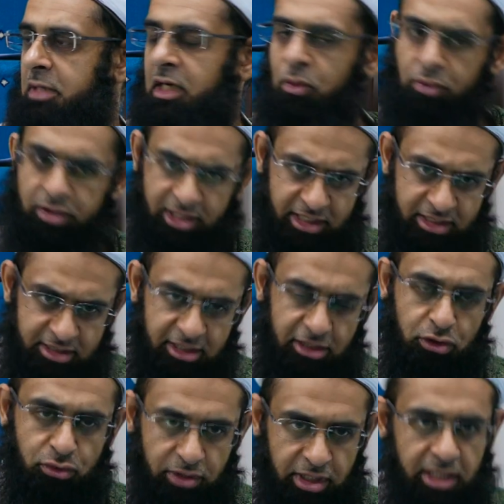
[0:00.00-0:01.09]
When they sit
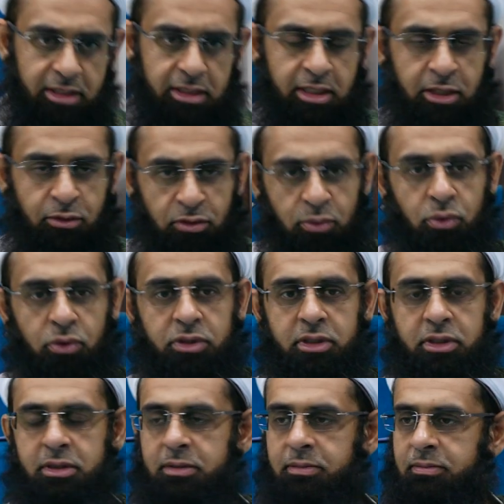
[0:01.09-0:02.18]
to eat, they're rewarded.
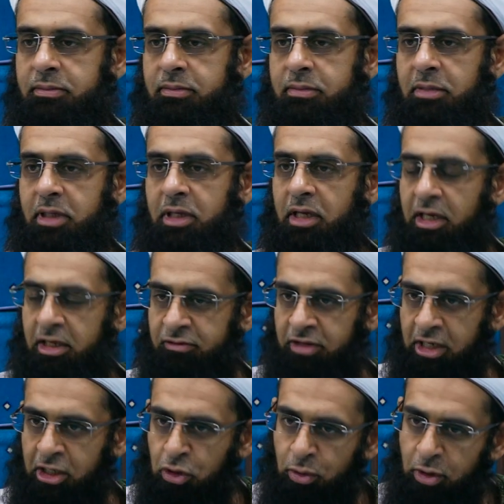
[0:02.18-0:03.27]
If they
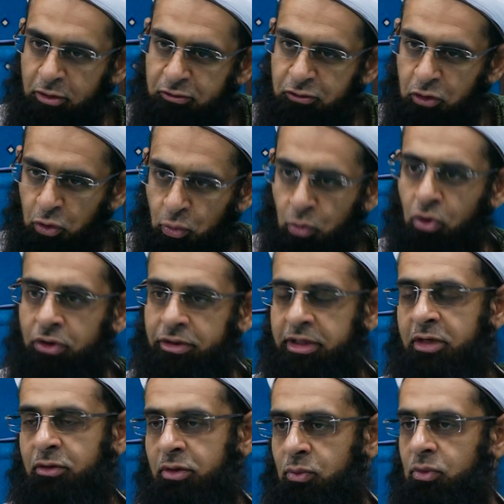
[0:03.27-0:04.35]
go out for a walk,
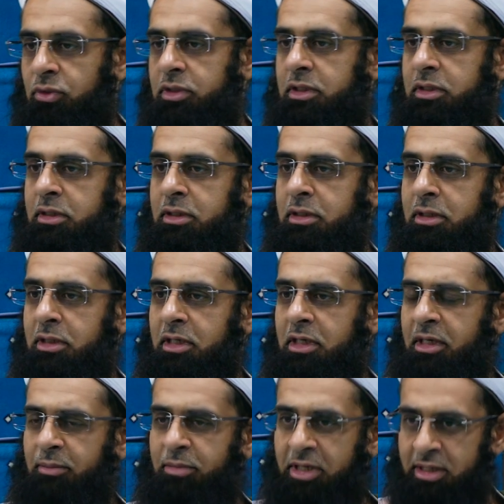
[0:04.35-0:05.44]
they're rewarded.
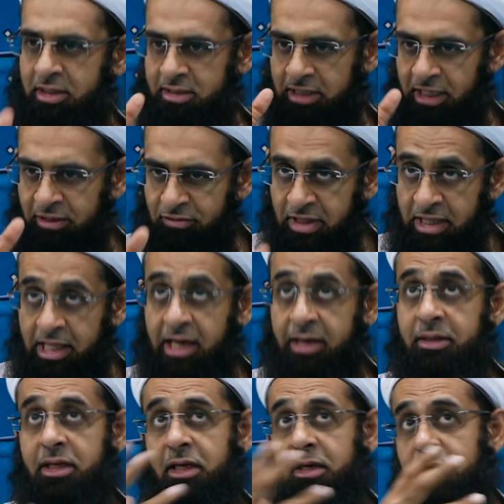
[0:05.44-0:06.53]
Because even that
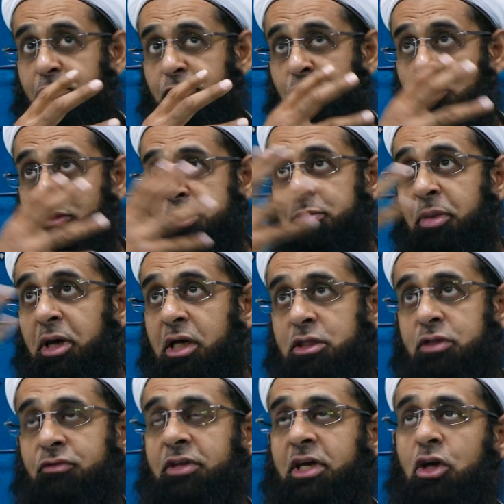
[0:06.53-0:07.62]
forms part
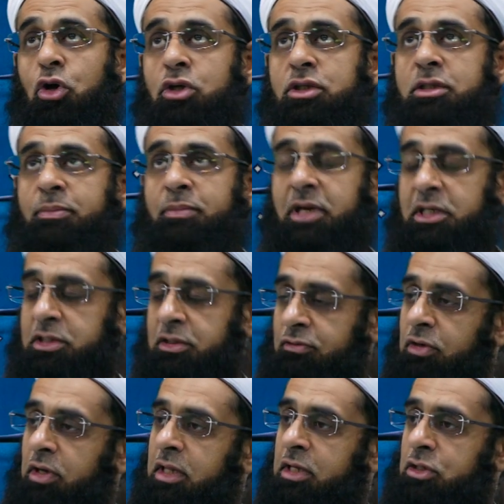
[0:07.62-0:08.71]
of their contemplation
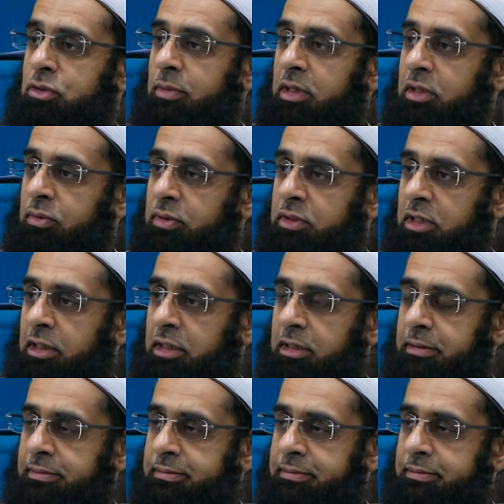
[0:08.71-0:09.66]
for Allah subhanahu wa ta'ala.